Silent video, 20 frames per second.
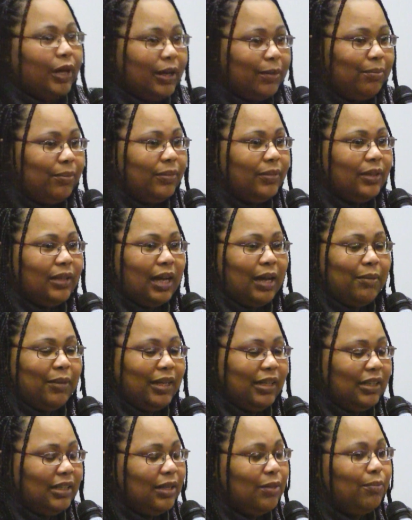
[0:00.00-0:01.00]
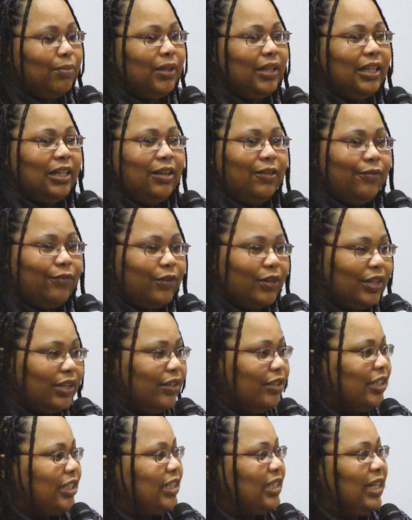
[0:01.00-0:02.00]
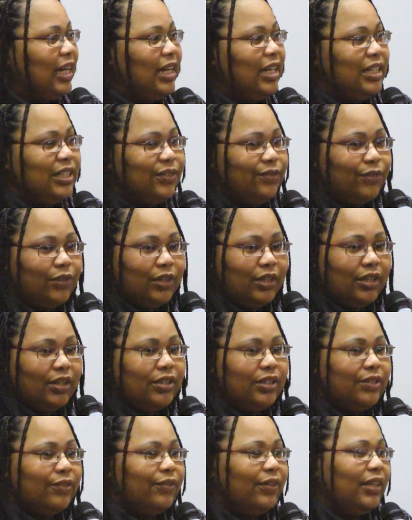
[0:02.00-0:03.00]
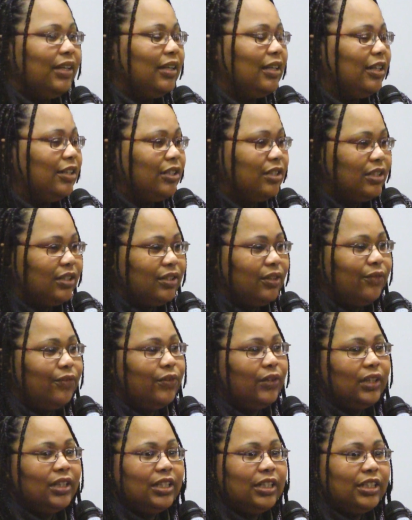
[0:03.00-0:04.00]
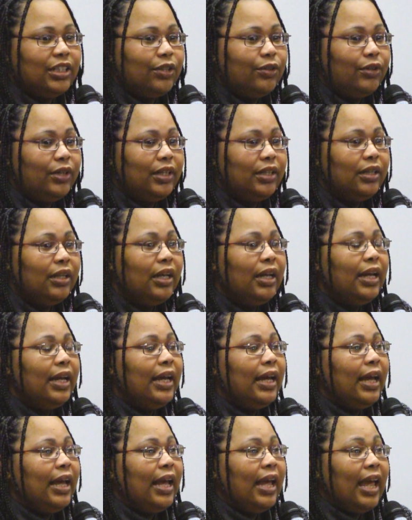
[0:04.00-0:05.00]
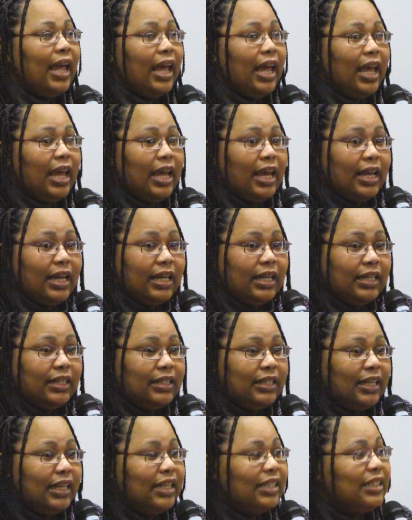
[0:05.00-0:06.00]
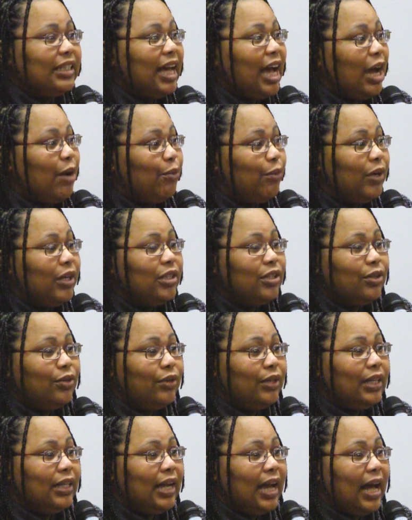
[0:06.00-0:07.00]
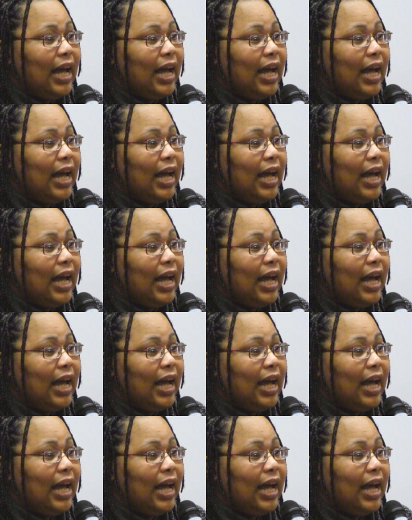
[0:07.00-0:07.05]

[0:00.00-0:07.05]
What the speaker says: prep, completely 4 years of science, 4 years of English, and so forth and so on. And yes, I was going to